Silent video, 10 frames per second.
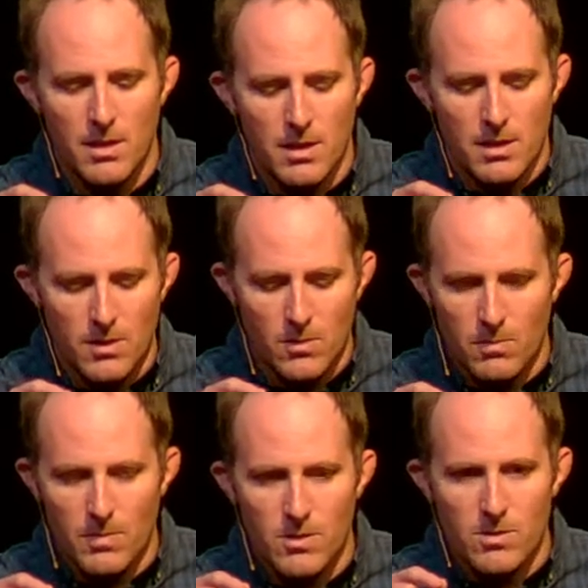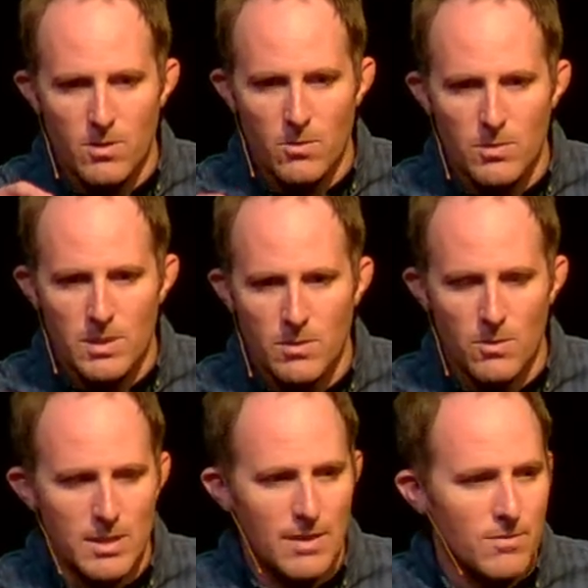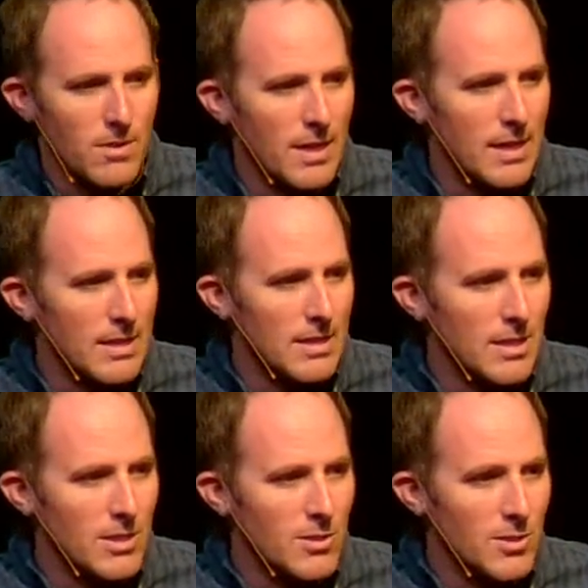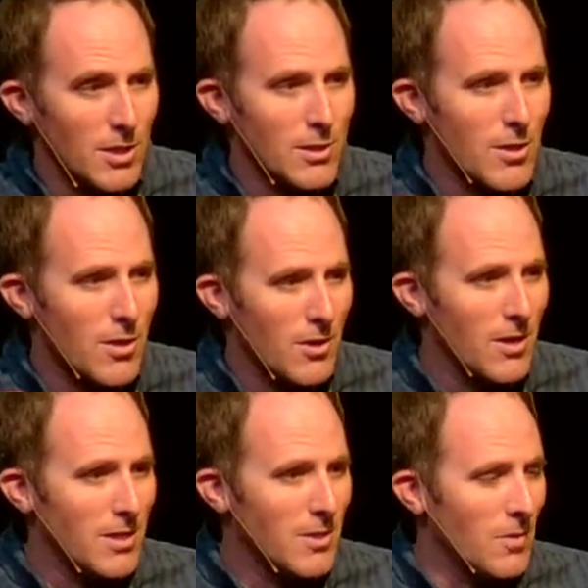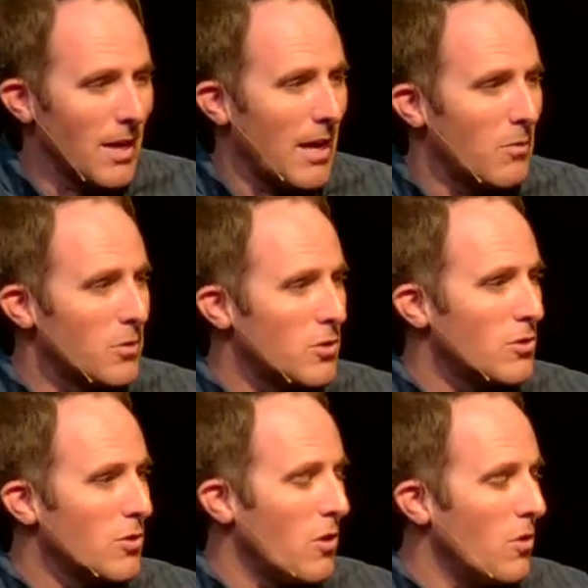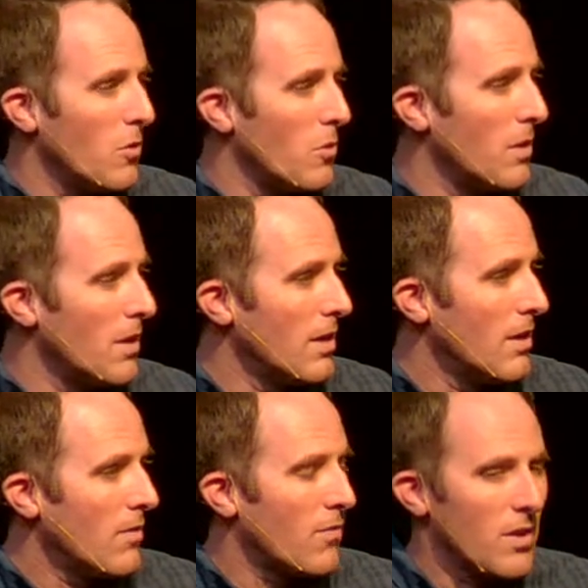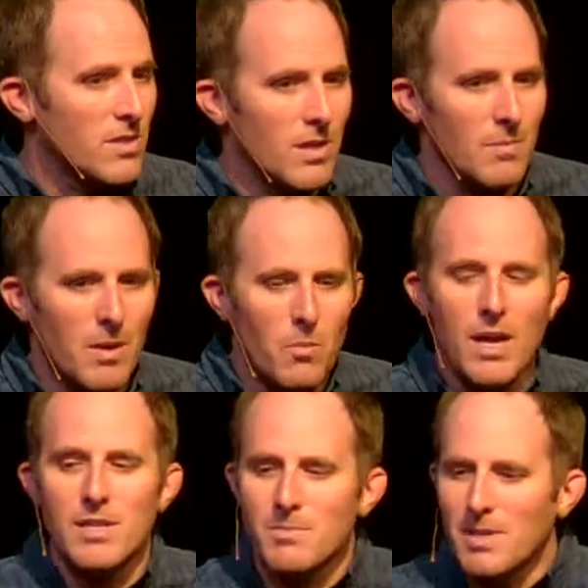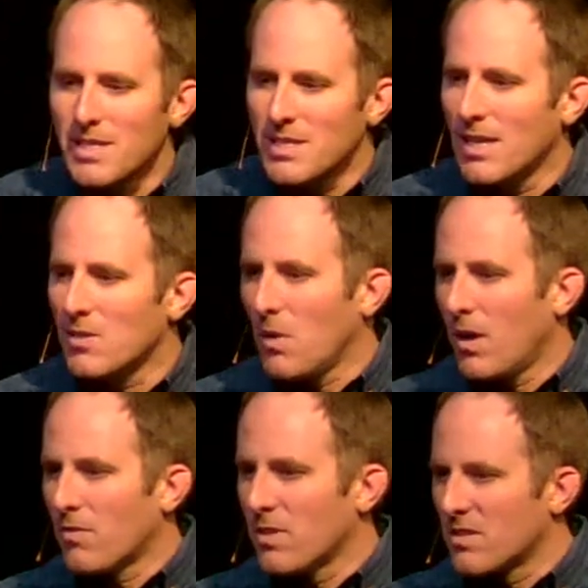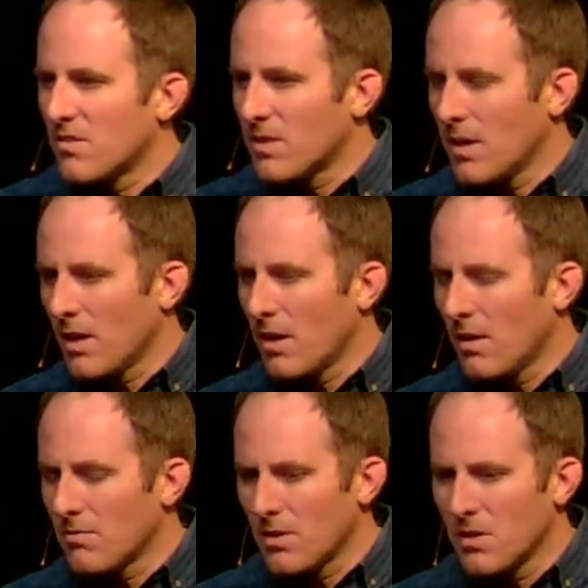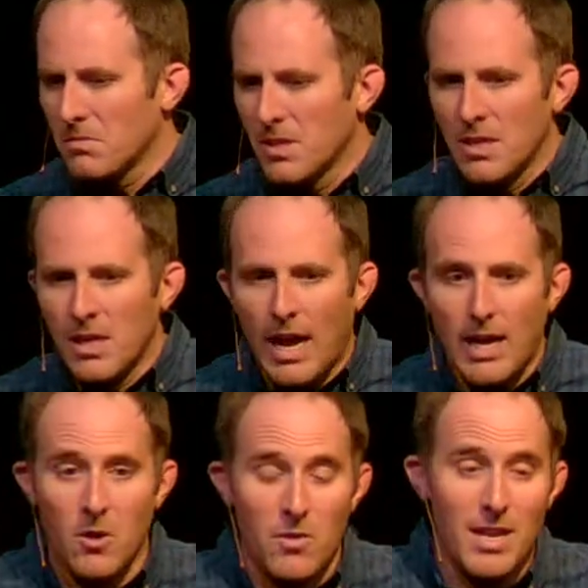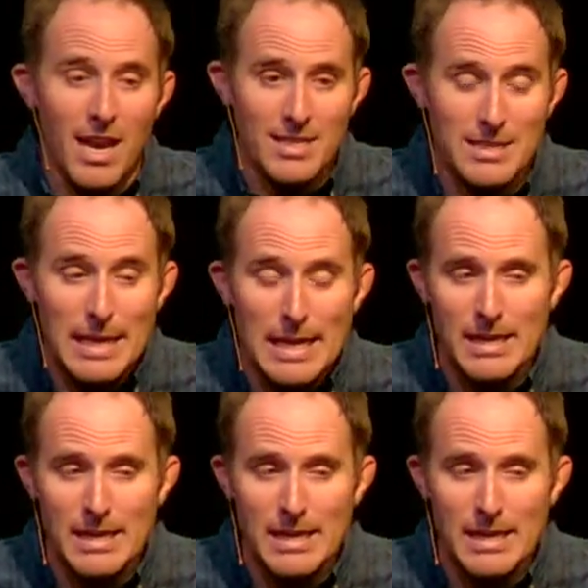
nope, there's no zeros after that. It's just 32. And I was so frustrated. I'm like, well, sometimes it takes a while for this stuff to take off, right? I go to the next day.